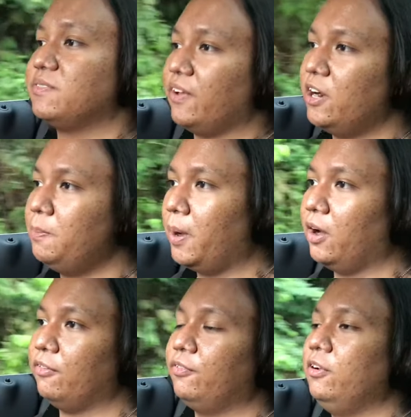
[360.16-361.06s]
that it's very
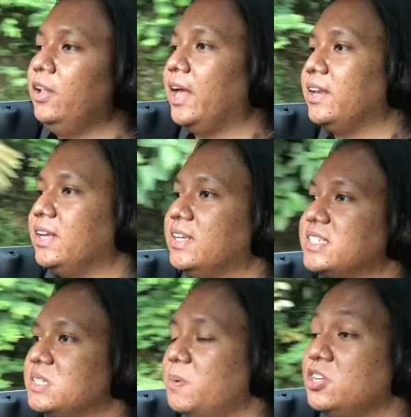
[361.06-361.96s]
powerful and
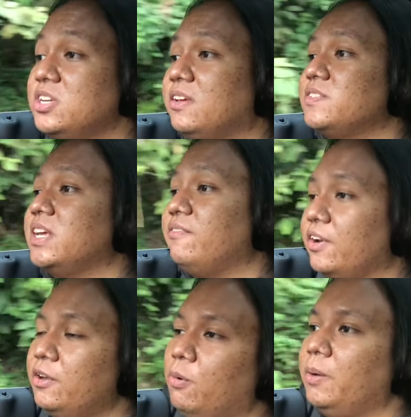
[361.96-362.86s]
its suspension gives it a
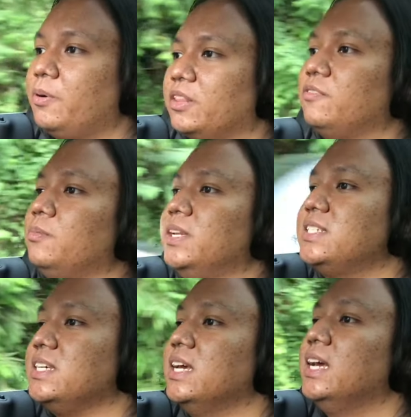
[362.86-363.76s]
very wide breadth of
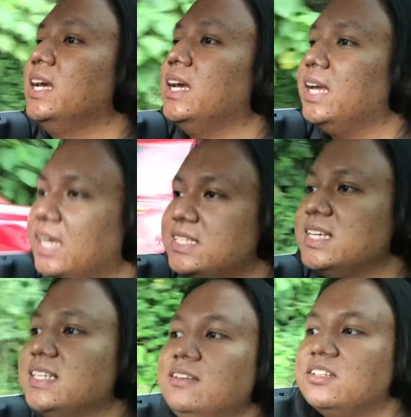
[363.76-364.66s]
ability,
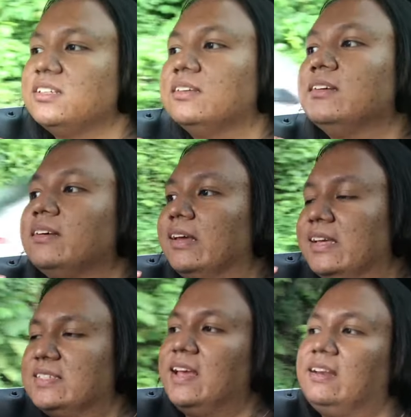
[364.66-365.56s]
it isn't
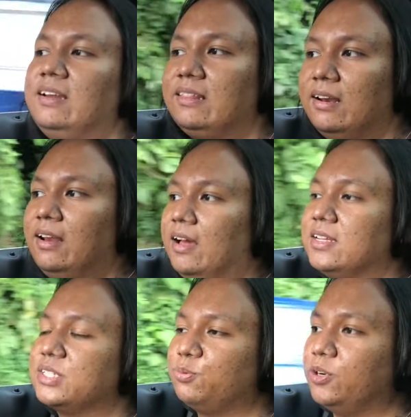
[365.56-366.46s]
exactly the
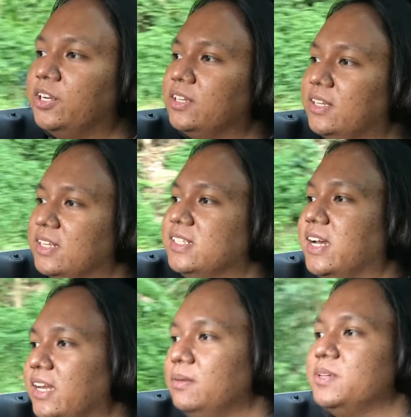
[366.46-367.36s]
last word in
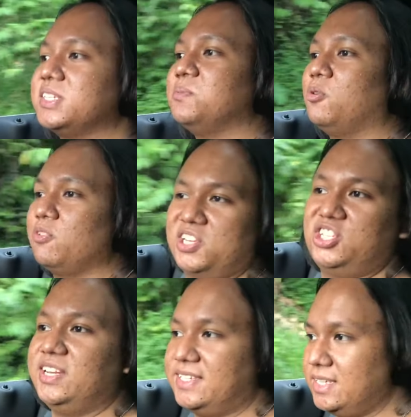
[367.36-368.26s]
dynamism or
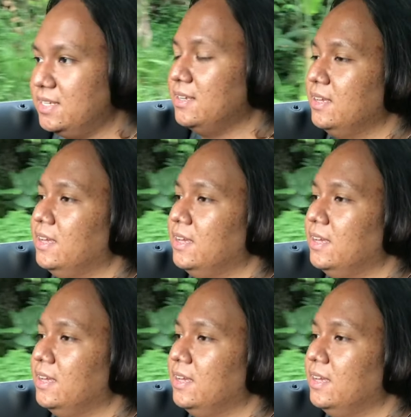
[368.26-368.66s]
agility.